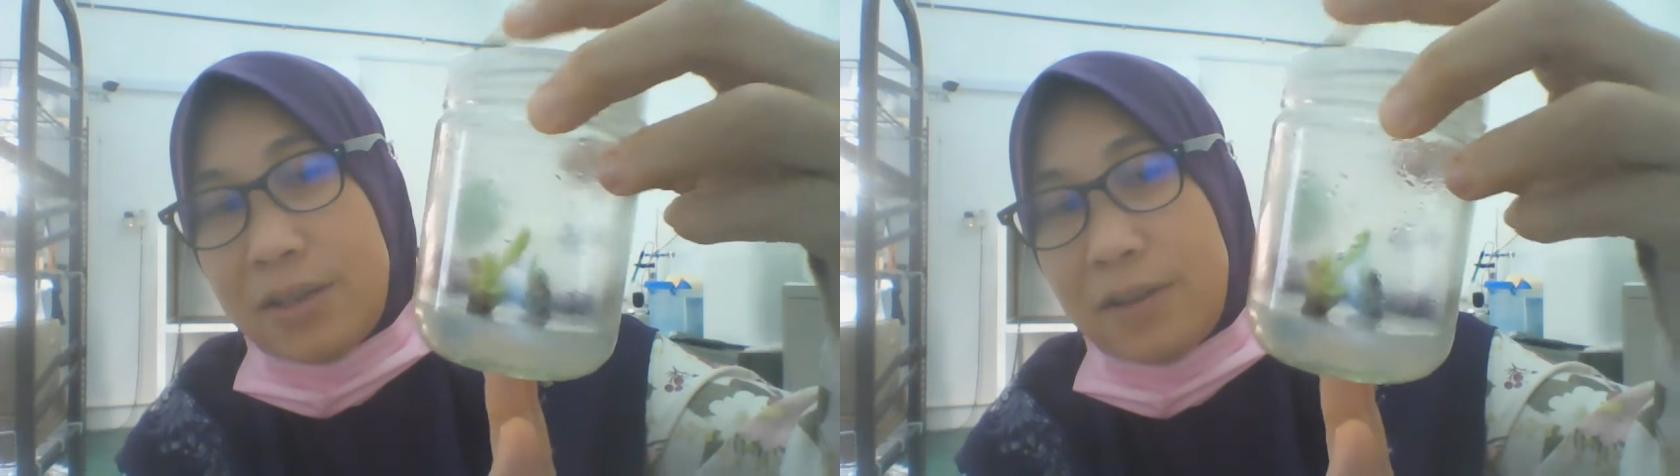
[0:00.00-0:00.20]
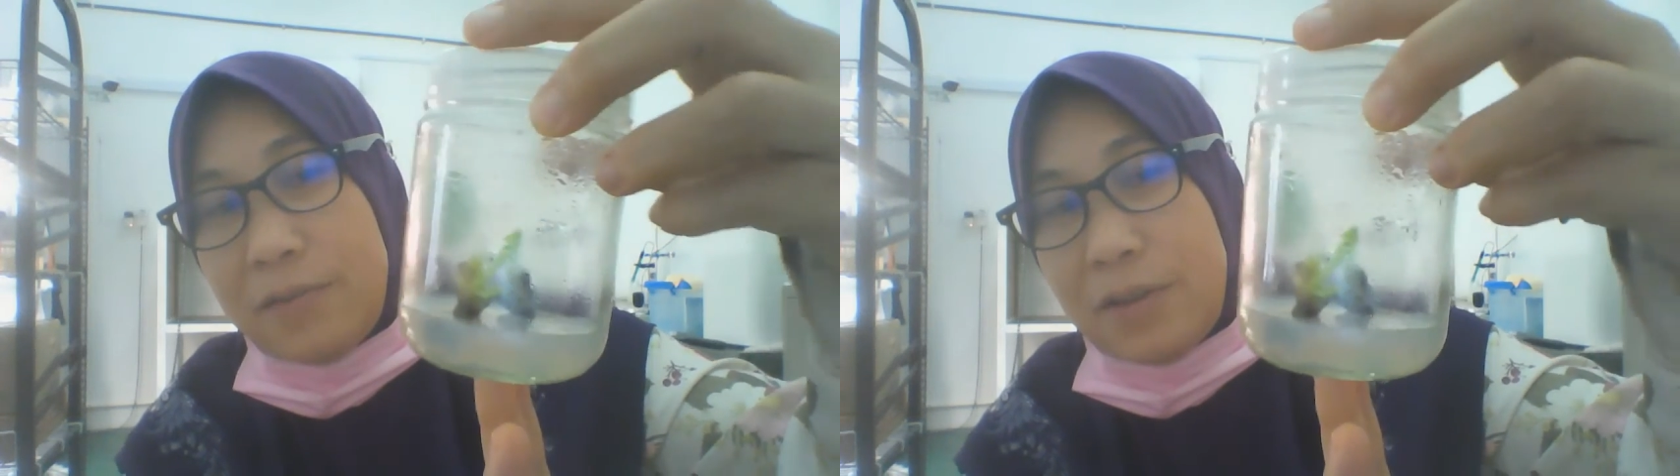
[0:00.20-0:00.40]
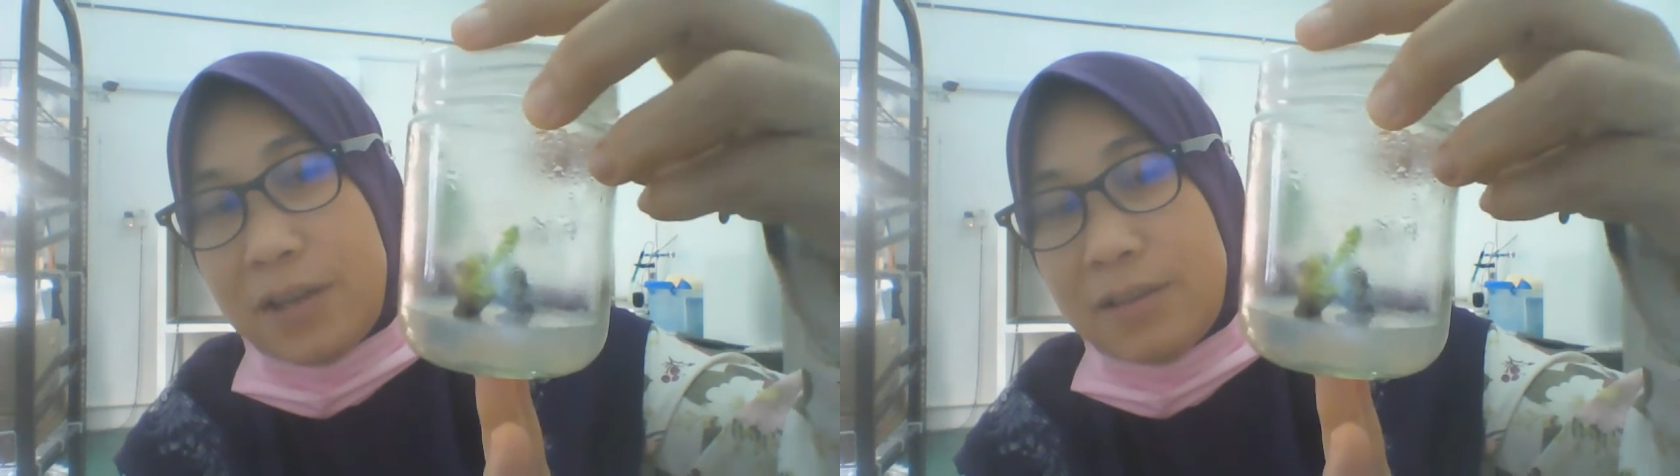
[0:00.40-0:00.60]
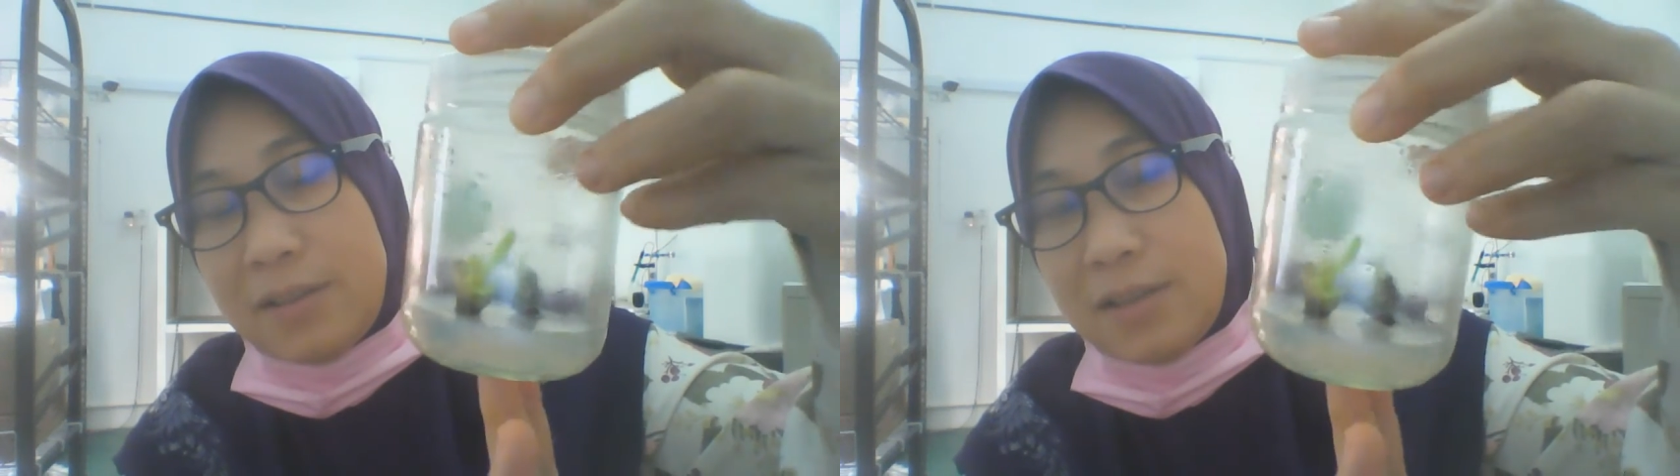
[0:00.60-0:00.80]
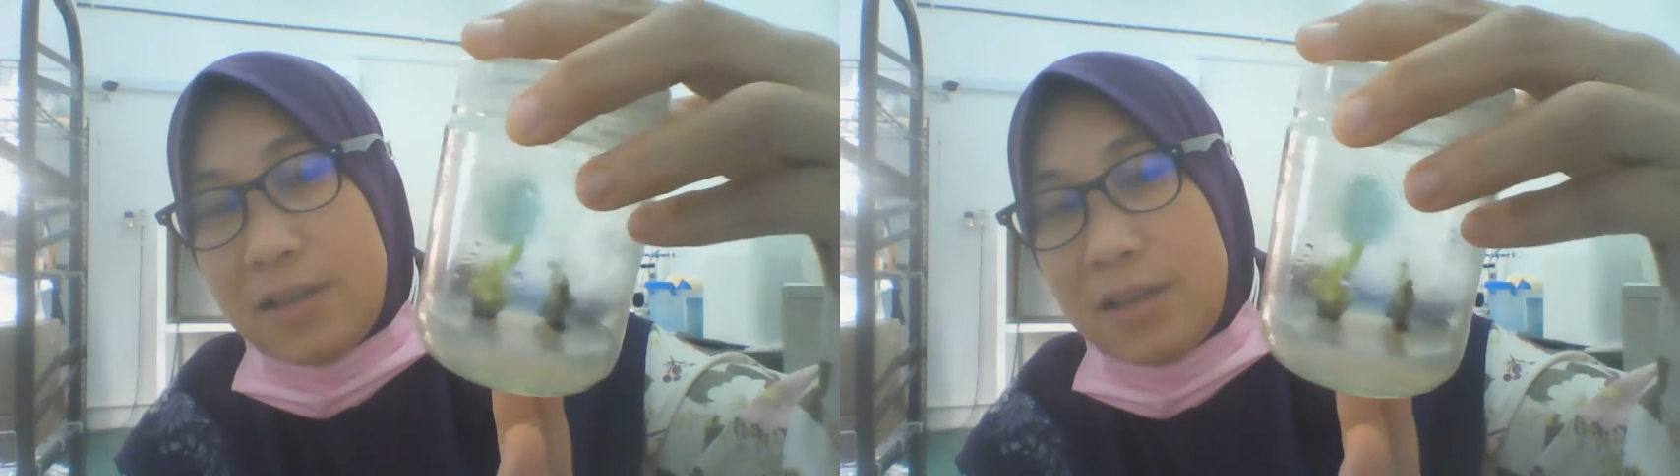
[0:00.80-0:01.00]
if you can
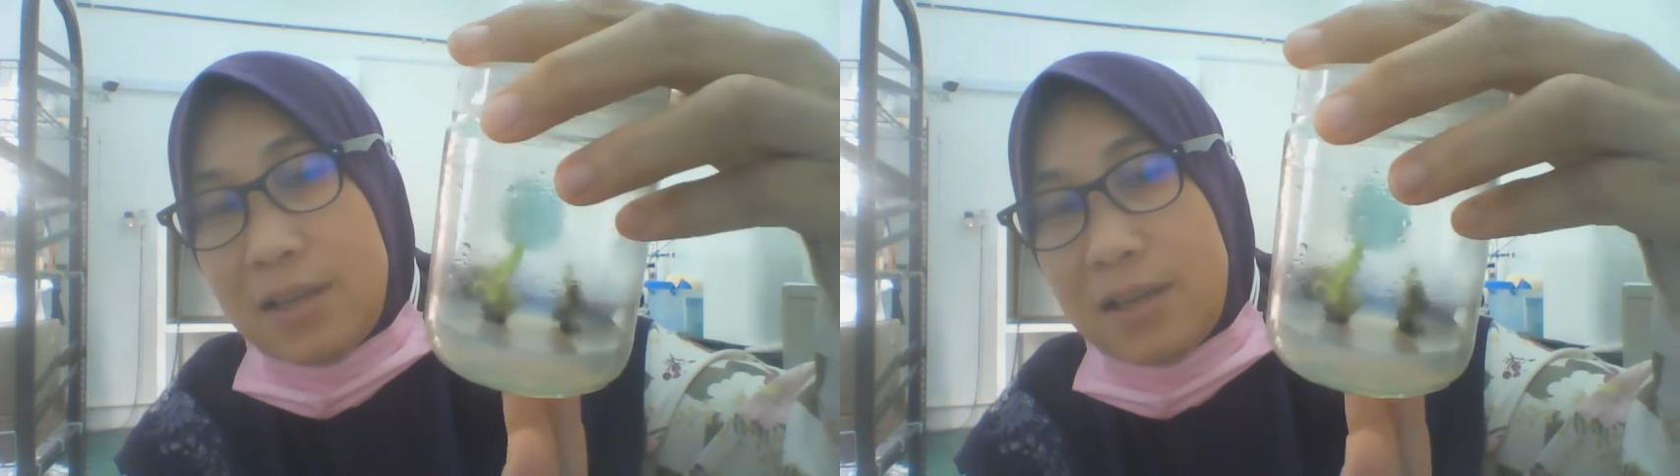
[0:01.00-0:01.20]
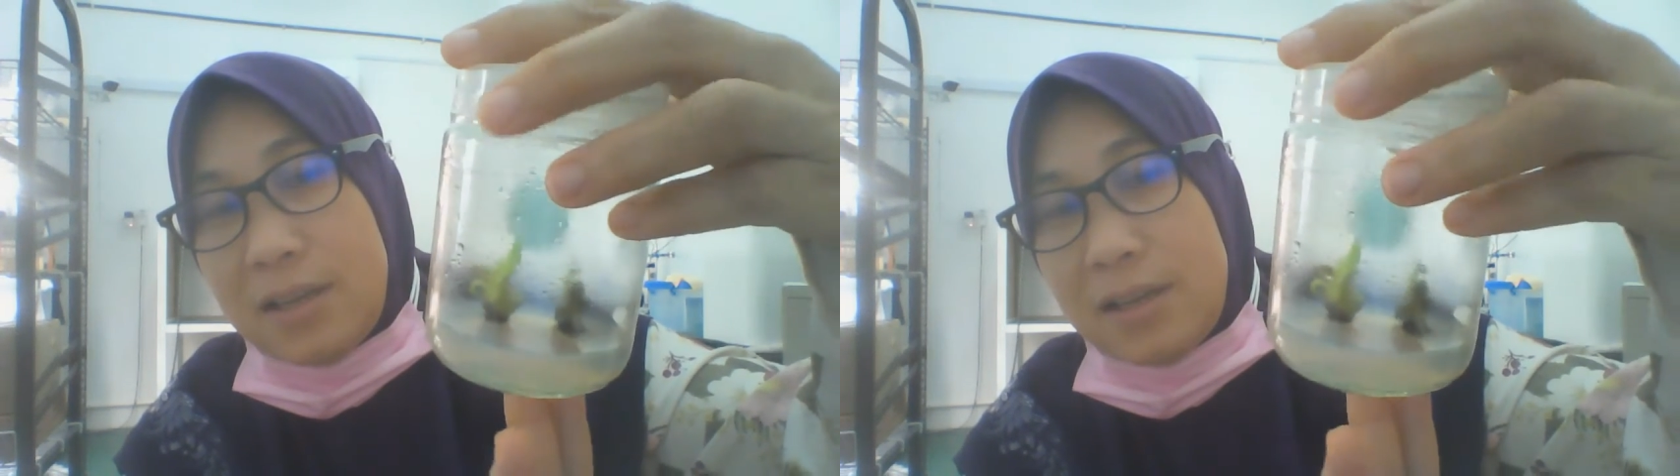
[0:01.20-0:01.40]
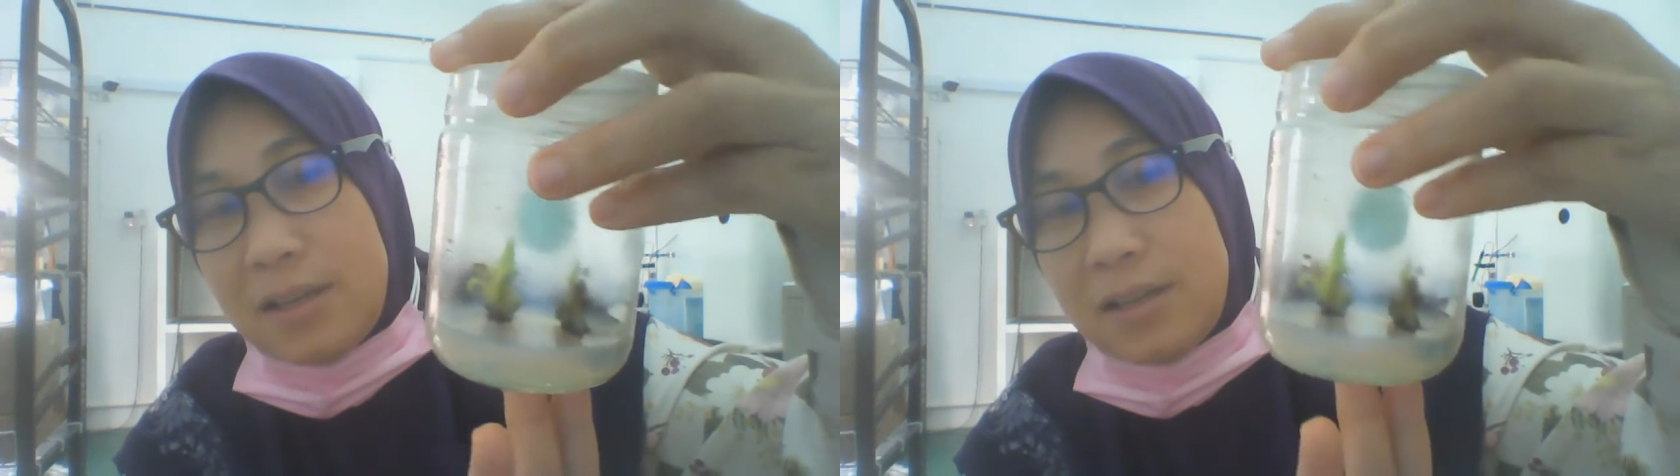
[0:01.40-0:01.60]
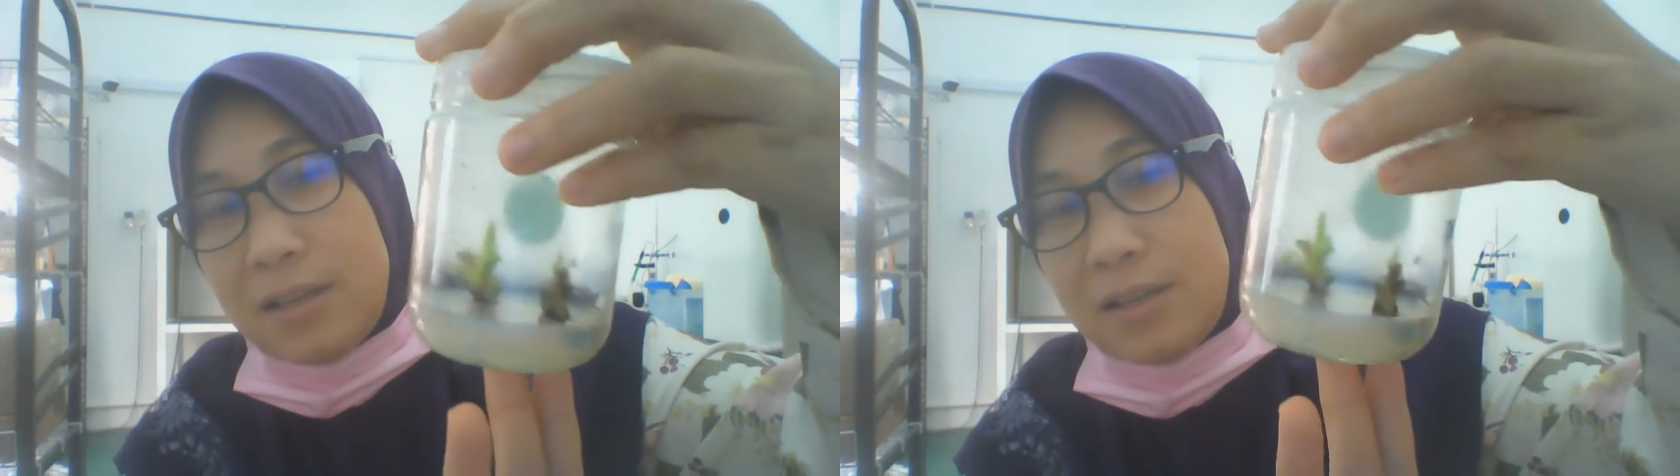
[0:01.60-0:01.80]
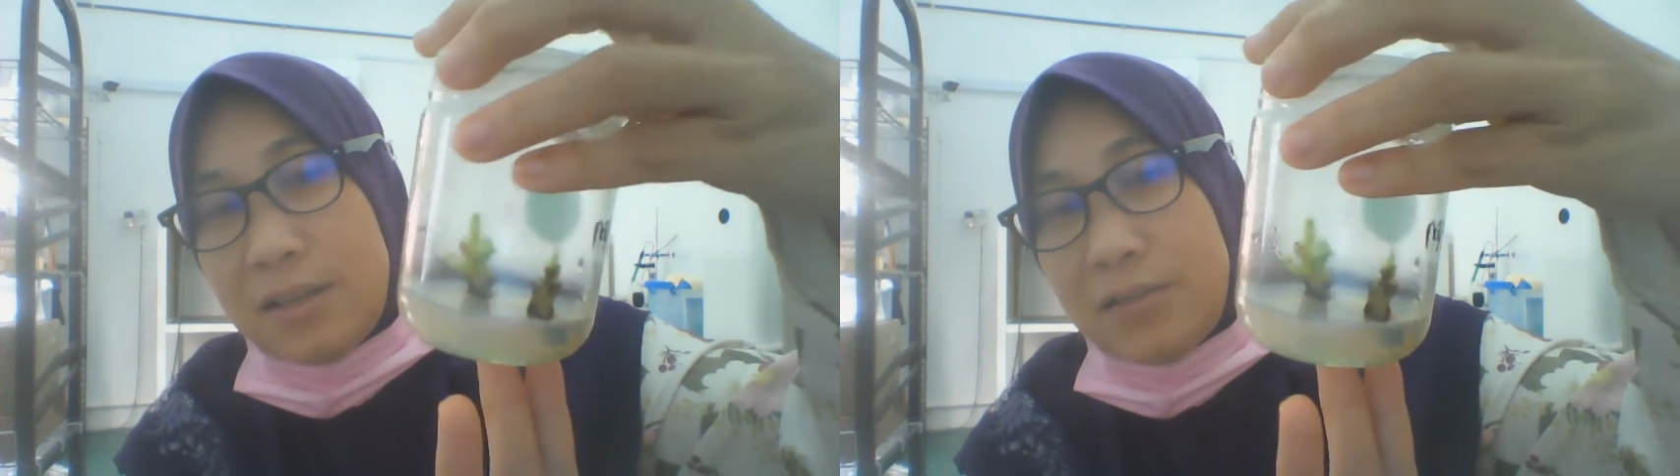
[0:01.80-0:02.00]
see, the